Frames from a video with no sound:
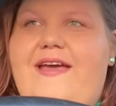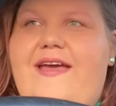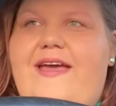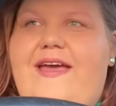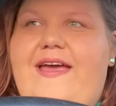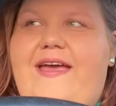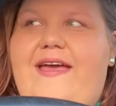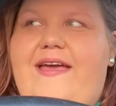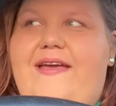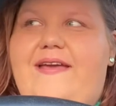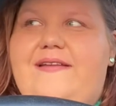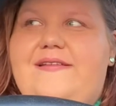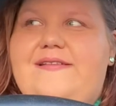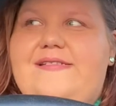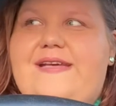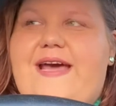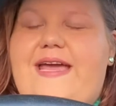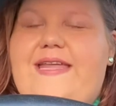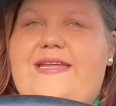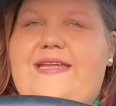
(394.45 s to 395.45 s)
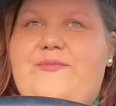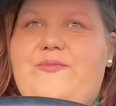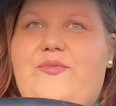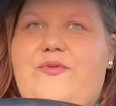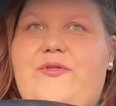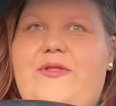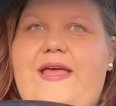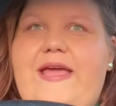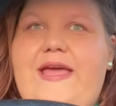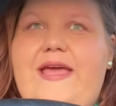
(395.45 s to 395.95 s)
And I didn't
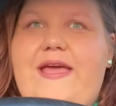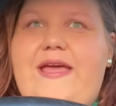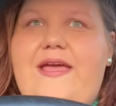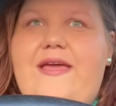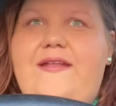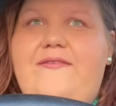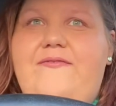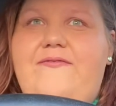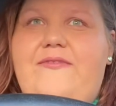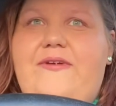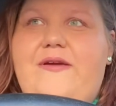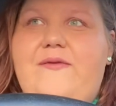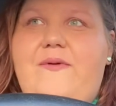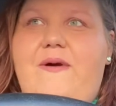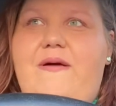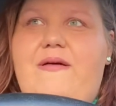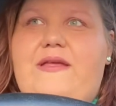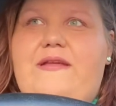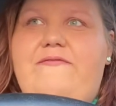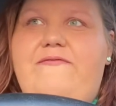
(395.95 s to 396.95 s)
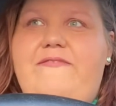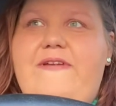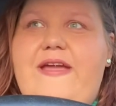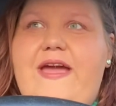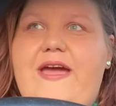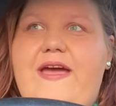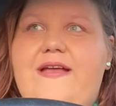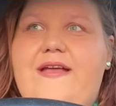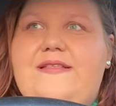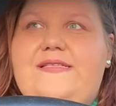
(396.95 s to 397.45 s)
plan very well in
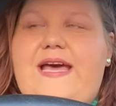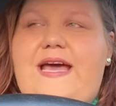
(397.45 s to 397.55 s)
advance.